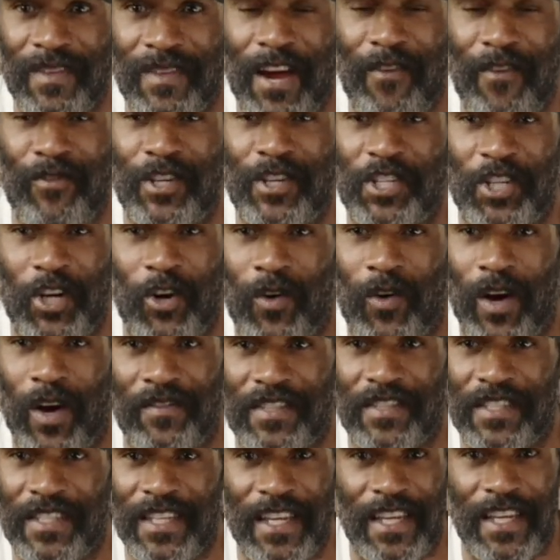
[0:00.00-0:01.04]
every show
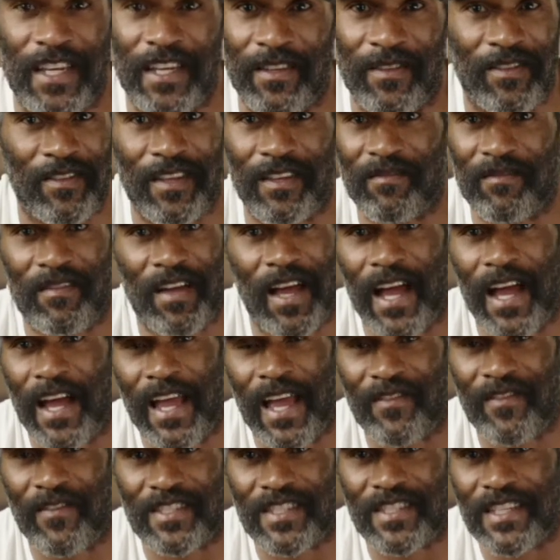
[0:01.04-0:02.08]
I've seen, I
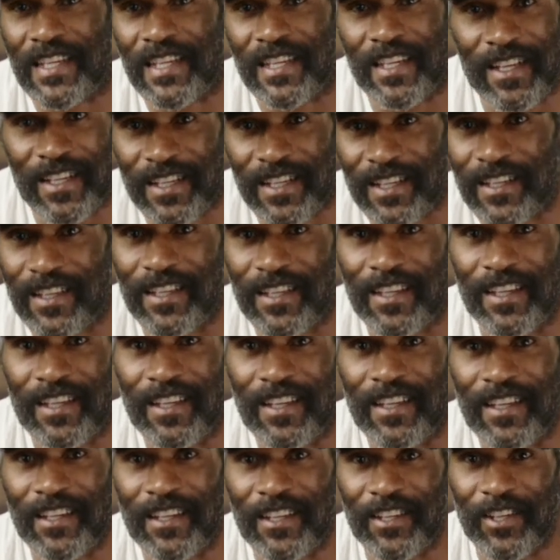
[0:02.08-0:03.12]
haven't seen any,
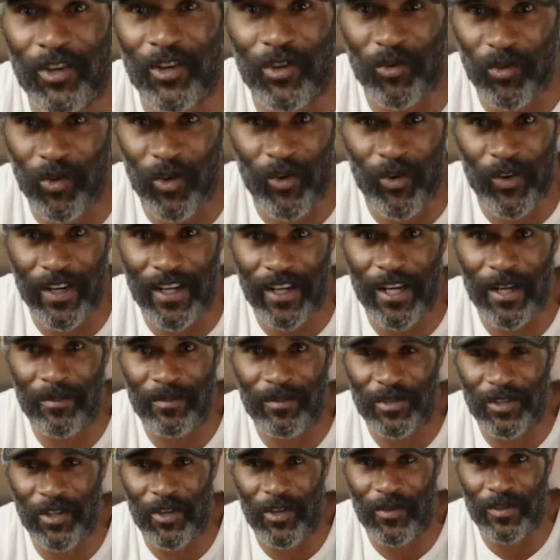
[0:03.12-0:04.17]
you know, growing up.
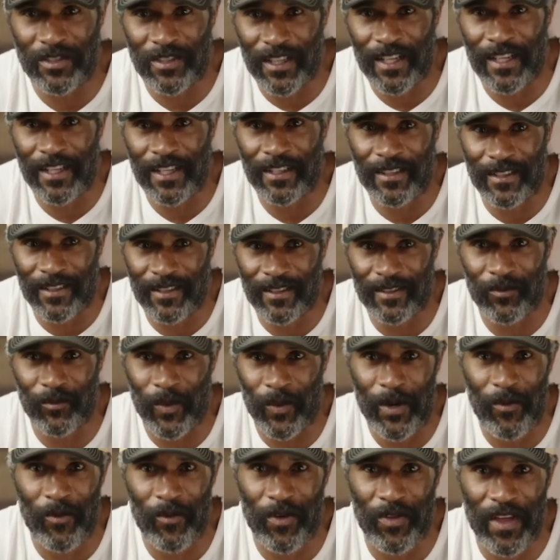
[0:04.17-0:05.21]
So it's like
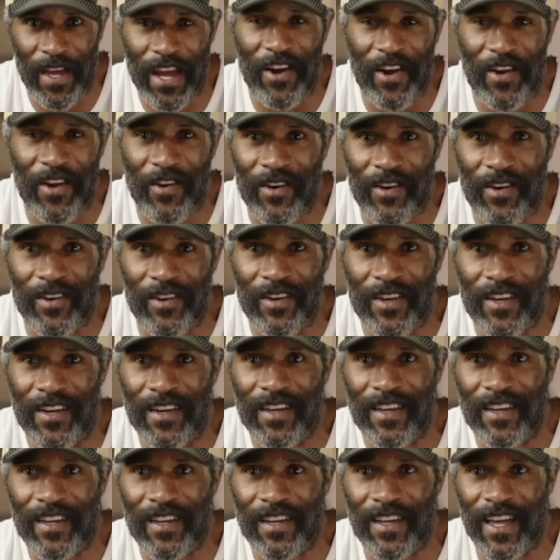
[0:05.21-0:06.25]
we were there,
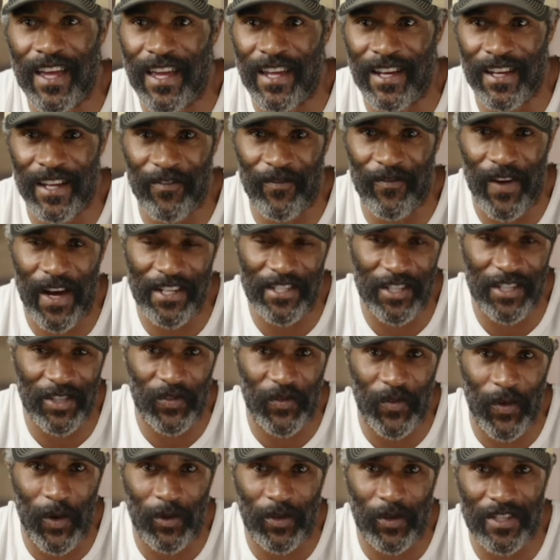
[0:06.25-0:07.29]
and if I
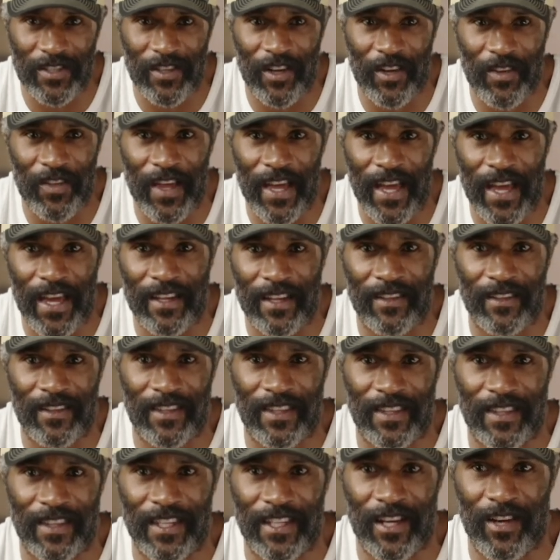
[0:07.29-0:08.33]
just focus on that,
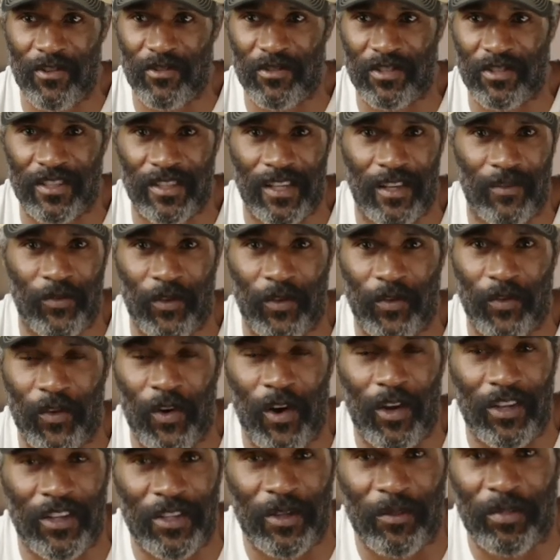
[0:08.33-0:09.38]
the other stuff will
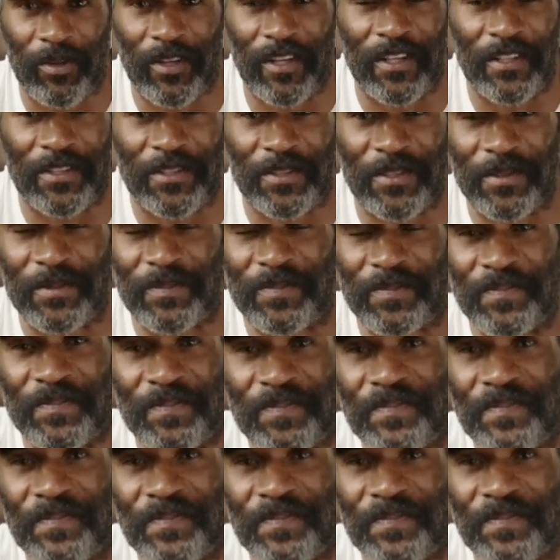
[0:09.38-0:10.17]
fall into place.